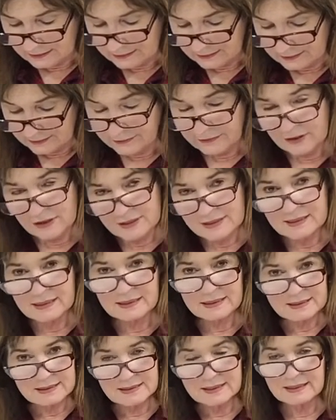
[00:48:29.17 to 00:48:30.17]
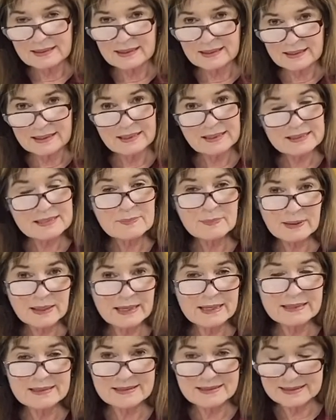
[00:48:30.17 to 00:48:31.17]
In verse 16, he
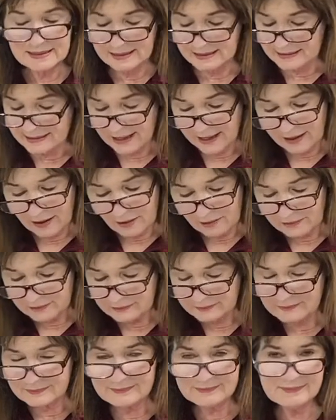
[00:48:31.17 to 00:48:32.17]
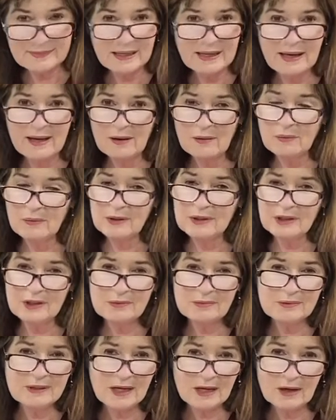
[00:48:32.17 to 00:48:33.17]
explains this. How will you
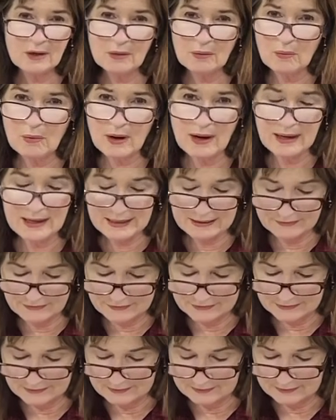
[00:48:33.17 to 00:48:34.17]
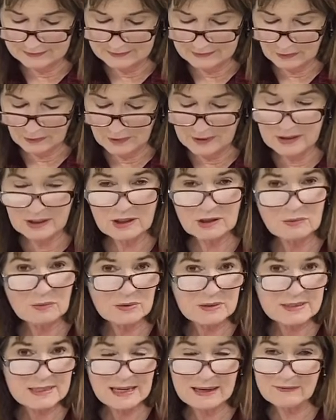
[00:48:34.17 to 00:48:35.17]
know, wife, whether you will
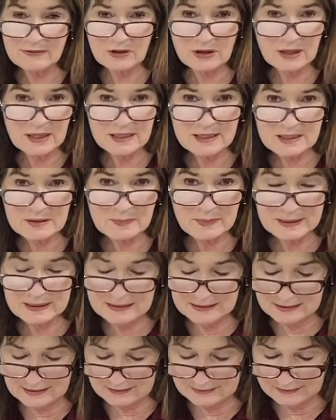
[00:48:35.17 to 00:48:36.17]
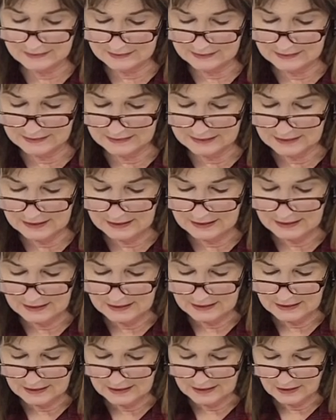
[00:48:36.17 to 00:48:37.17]
save your husband?
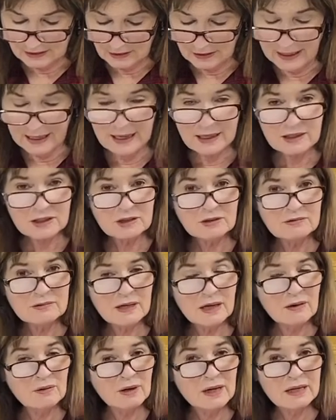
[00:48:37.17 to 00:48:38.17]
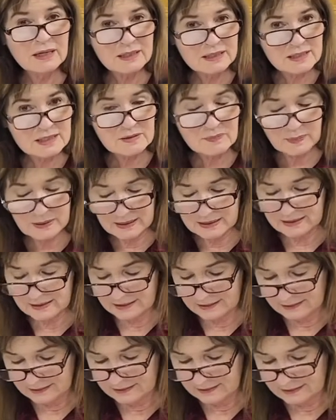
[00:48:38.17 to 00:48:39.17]
Or how do you know, husband,
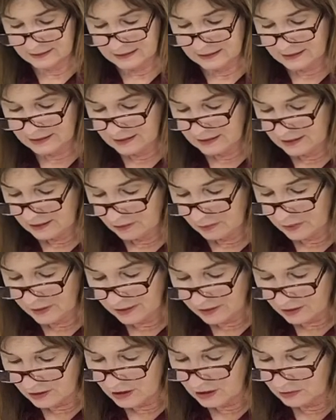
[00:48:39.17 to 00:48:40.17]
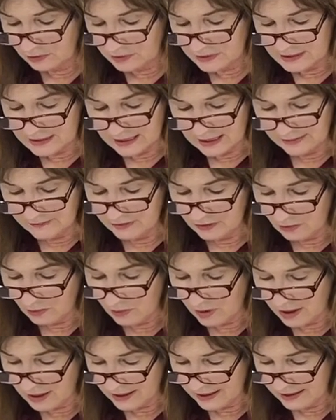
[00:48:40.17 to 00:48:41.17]
whether you will save your wife?